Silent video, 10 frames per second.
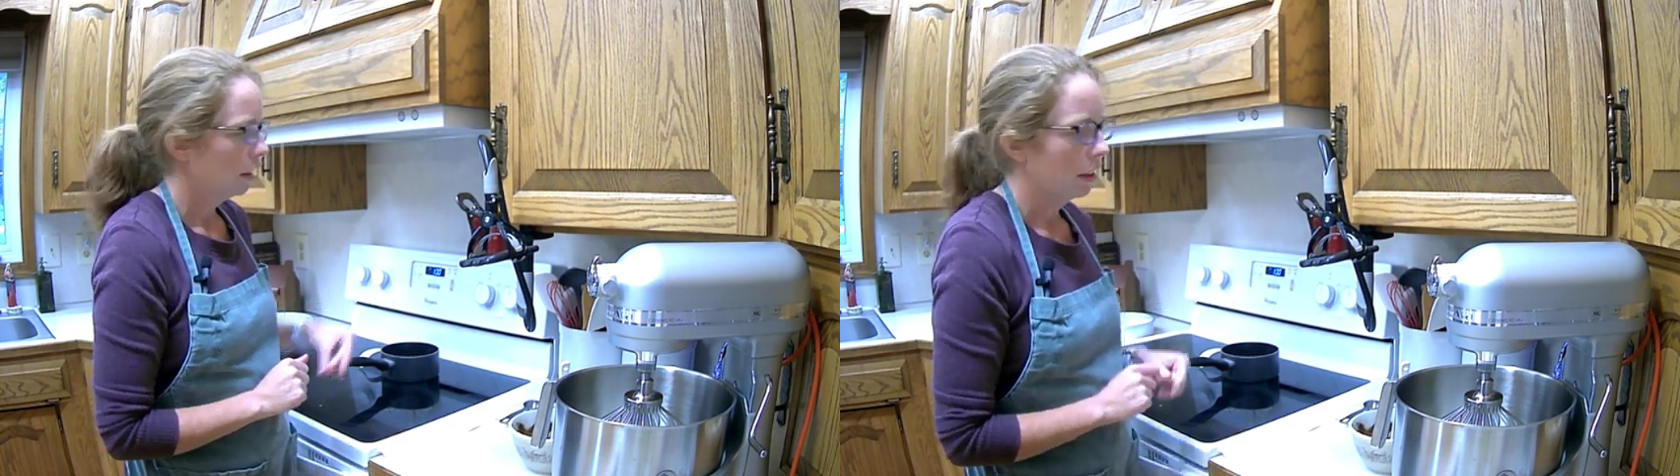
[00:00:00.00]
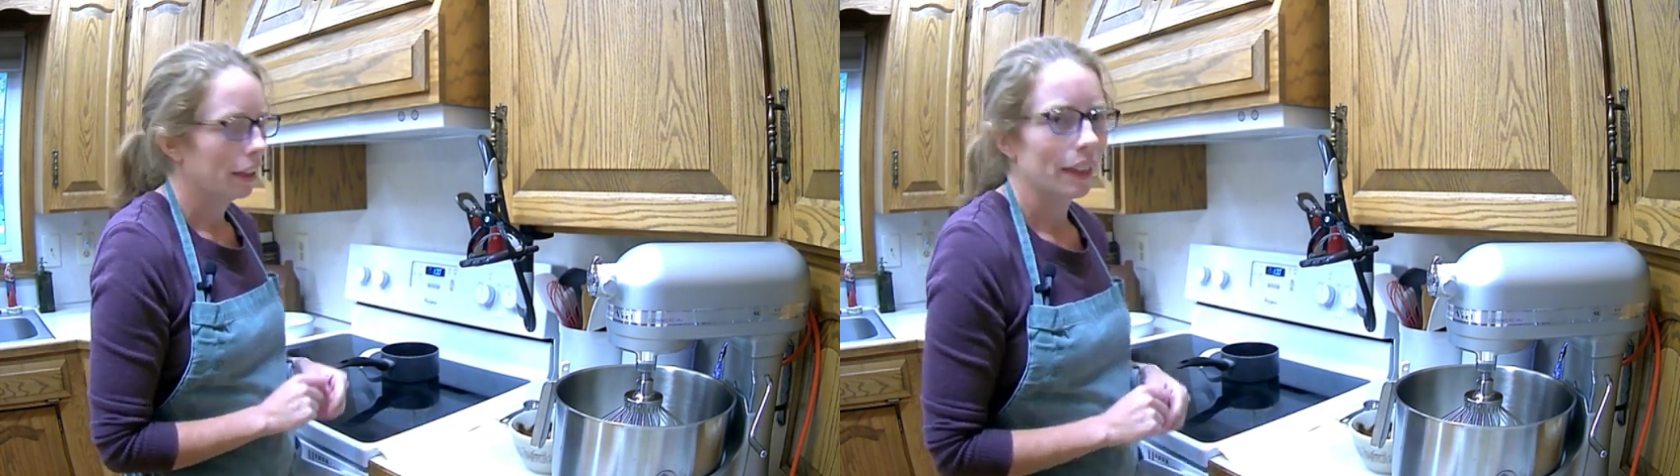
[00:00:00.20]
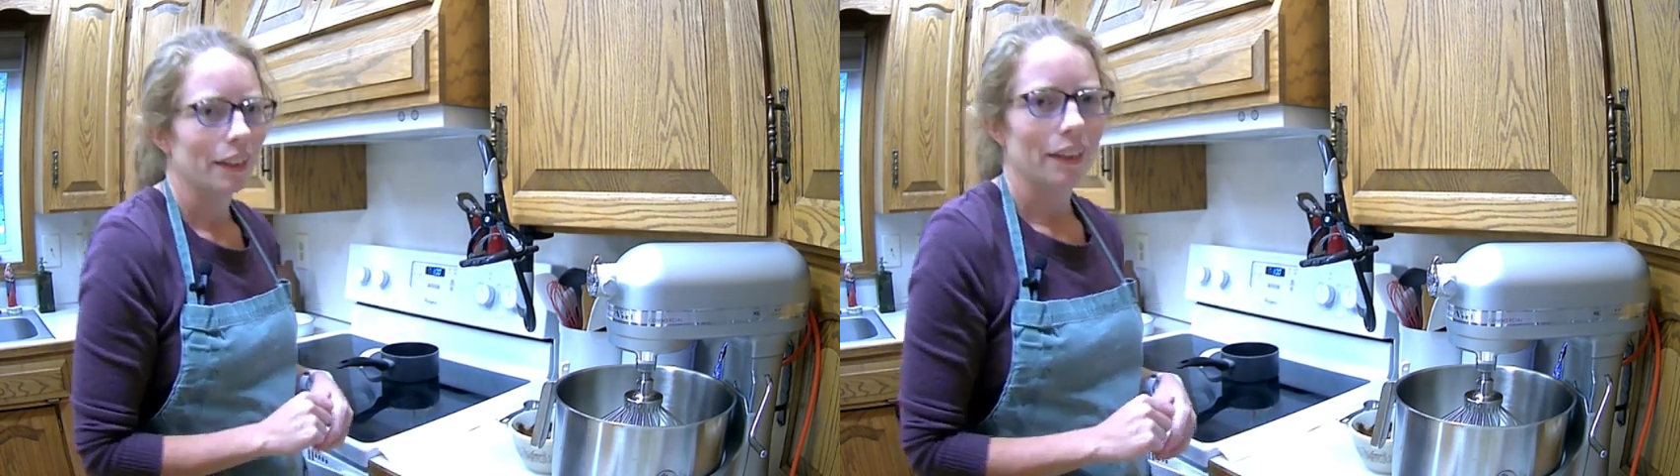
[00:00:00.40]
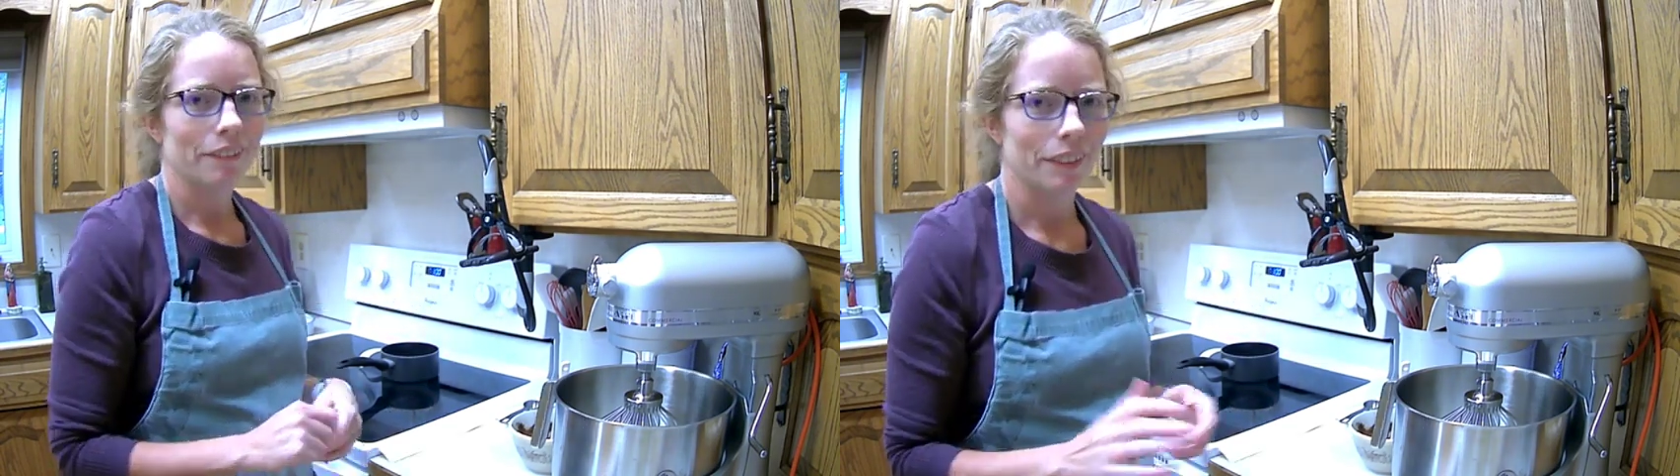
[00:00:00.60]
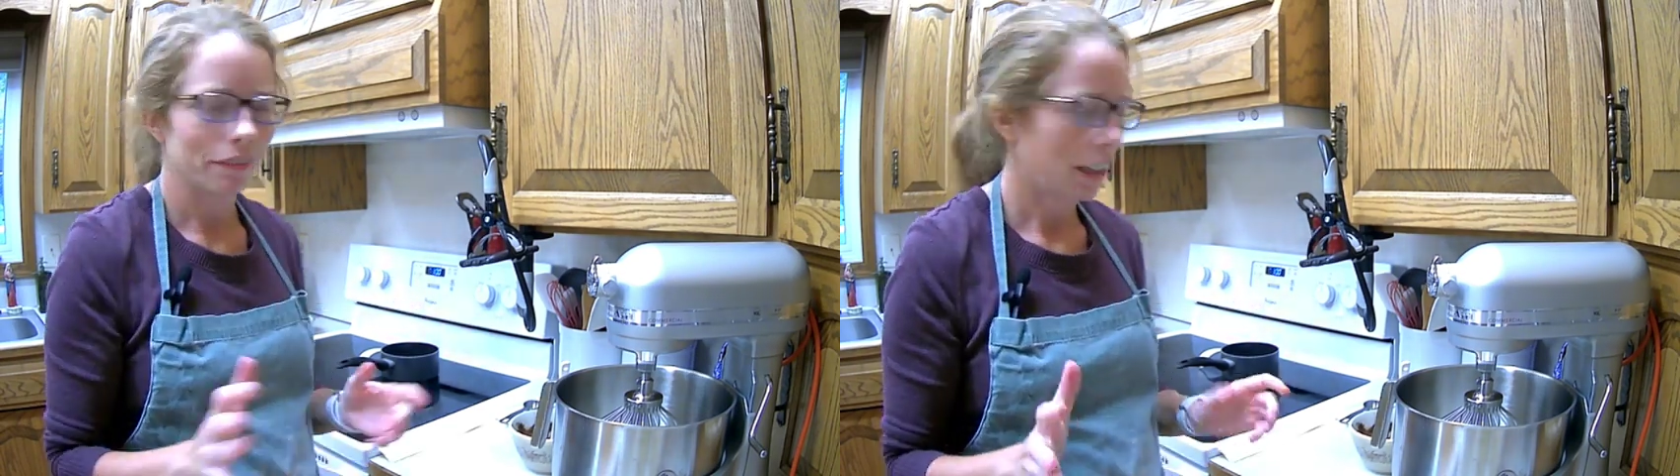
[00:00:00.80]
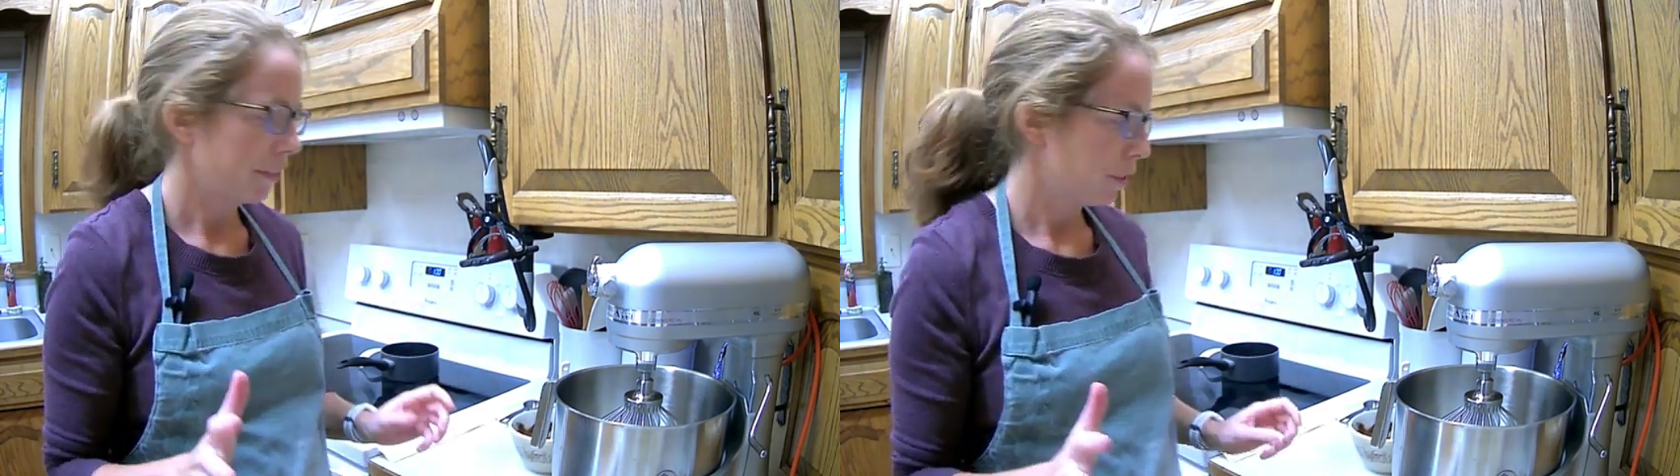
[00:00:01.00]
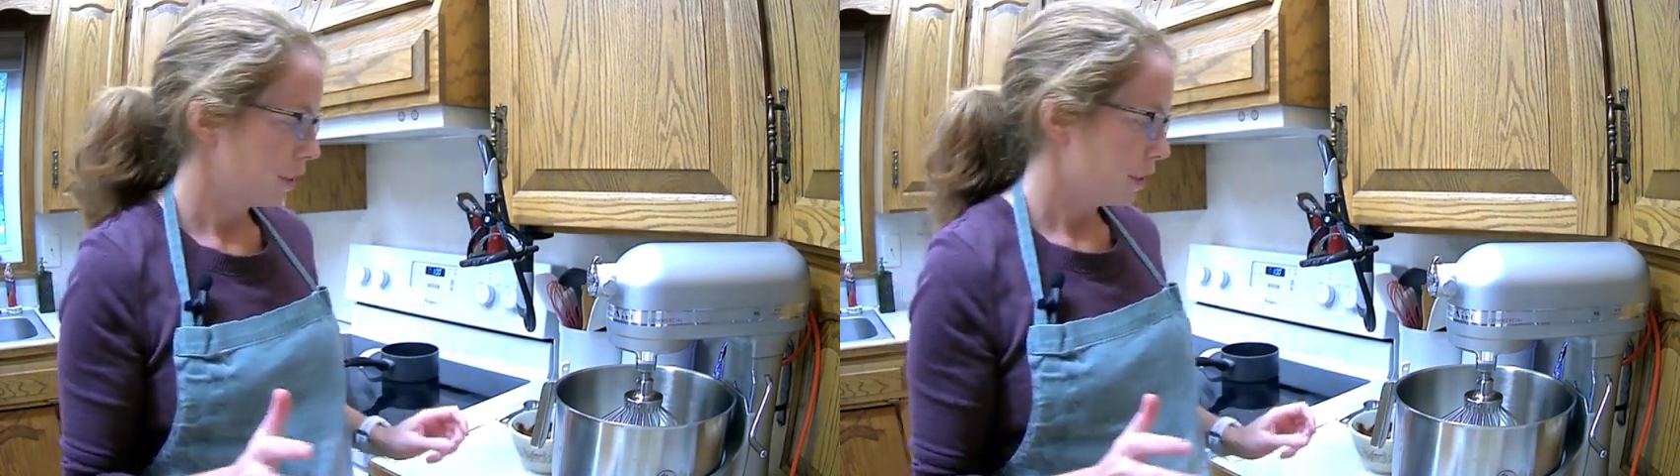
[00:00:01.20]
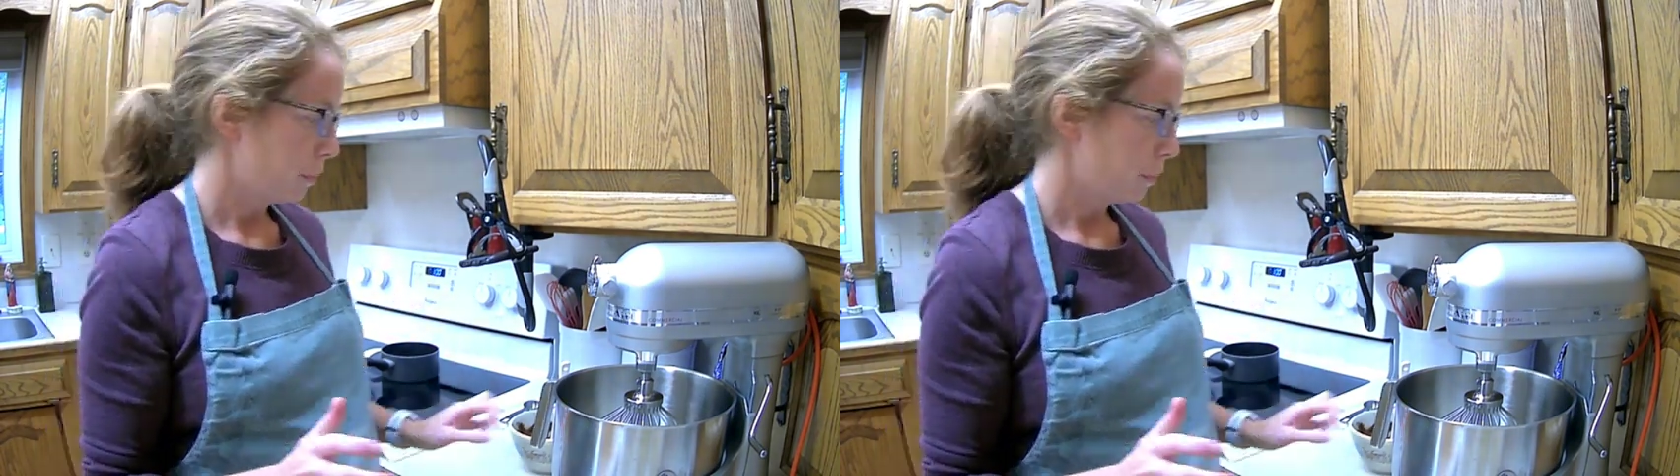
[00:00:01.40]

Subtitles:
Again, if the 5 degrees